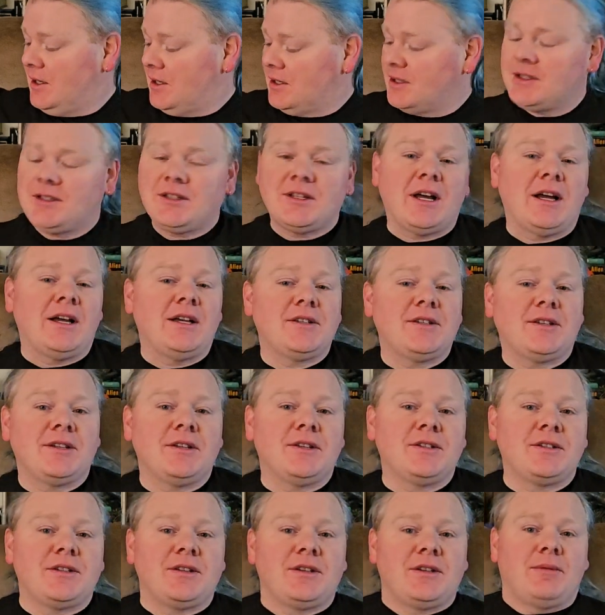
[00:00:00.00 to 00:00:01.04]

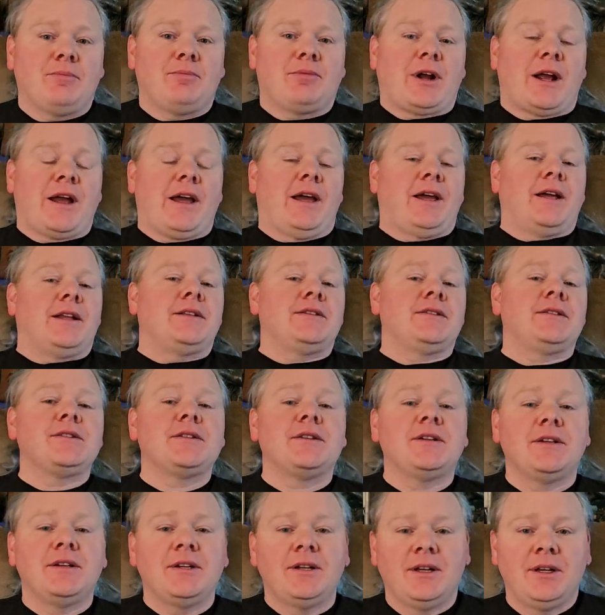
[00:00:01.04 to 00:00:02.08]
sizes,
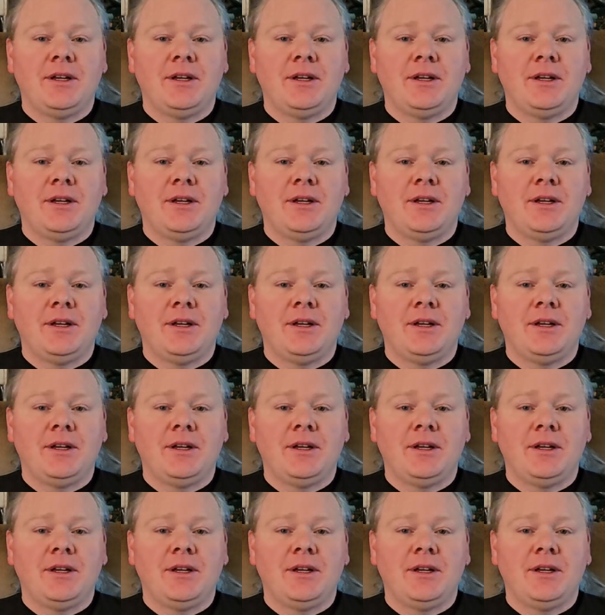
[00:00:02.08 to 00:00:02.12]
brands,